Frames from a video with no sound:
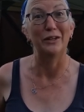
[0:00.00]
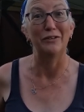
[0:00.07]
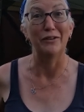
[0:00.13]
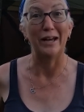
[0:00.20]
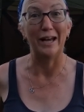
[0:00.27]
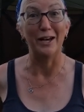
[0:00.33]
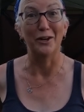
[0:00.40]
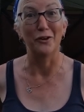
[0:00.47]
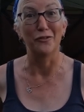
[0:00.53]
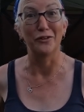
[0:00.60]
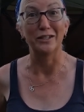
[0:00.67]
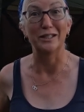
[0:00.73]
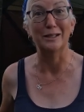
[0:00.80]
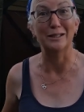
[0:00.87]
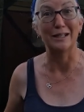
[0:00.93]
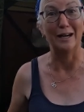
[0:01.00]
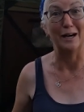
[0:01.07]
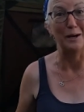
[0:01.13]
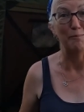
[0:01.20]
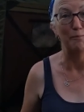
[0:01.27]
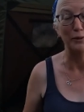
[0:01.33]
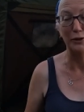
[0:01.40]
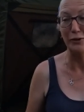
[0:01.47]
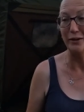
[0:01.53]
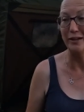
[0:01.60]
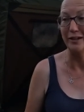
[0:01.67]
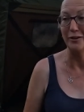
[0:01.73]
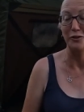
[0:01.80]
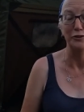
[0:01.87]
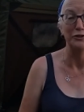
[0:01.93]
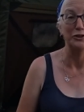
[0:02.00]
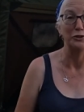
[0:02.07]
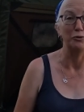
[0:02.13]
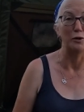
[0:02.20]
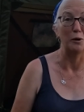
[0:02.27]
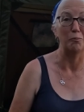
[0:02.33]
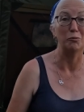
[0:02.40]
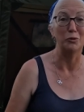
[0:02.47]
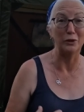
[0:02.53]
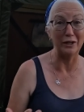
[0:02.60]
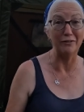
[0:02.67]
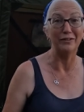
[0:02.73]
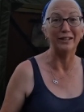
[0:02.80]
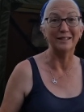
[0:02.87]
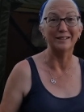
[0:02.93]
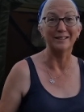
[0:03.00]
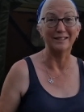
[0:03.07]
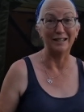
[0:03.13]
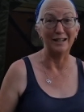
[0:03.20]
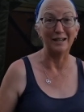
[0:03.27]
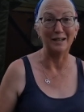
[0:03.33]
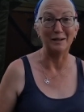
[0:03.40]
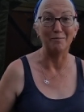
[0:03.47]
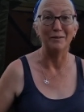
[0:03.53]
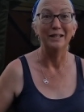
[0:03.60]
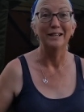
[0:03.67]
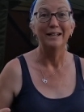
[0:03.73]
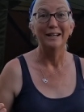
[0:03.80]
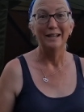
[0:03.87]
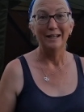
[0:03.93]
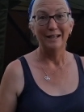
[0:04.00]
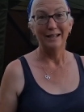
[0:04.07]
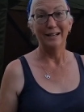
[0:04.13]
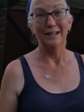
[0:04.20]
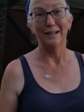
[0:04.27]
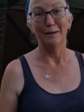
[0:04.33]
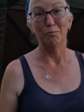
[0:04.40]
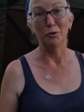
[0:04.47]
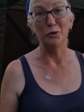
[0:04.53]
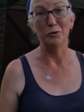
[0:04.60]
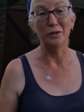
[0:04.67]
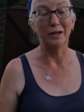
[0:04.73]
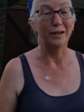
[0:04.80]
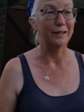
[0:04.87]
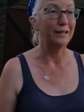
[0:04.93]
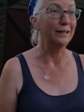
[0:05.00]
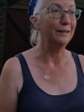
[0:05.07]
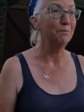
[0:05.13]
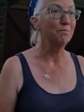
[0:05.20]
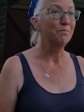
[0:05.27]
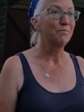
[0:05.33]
we've had over this time period and also our previous time uh, boondocking.